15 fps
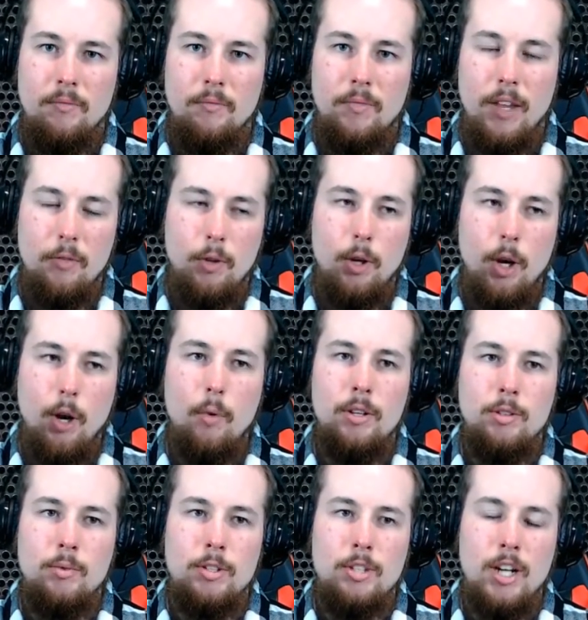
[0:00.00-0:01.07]
If you're
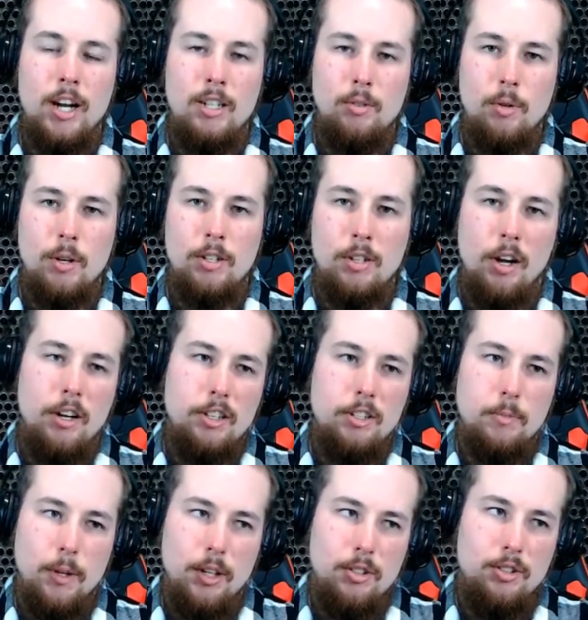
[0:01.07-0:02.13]
going to a Chinese restaurant, it's
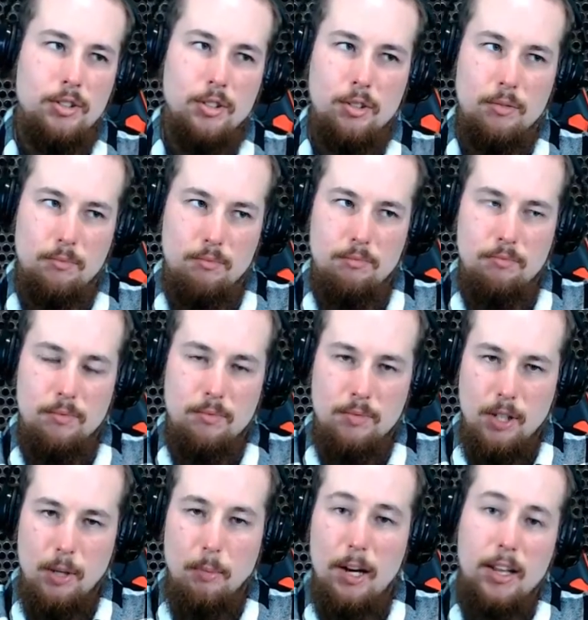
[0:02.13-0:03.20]
because you're
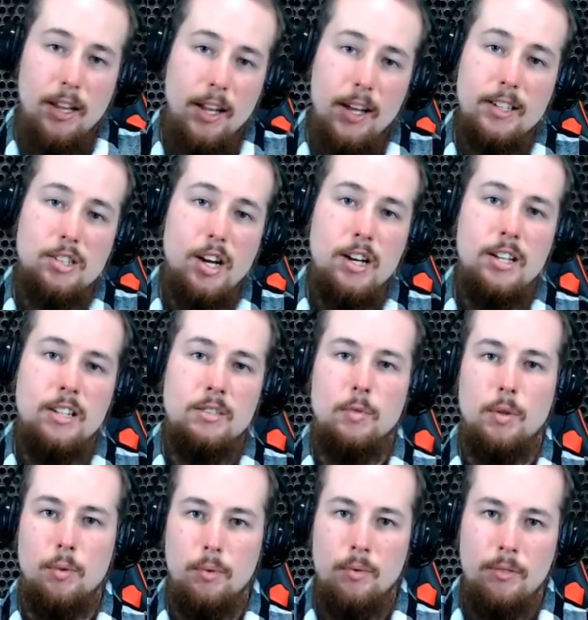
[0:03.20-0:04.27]
somebody that likes Chinese
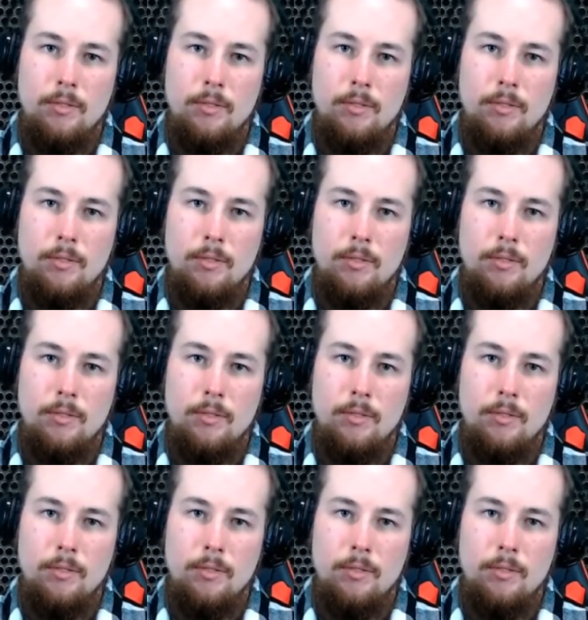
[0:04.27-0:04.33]
food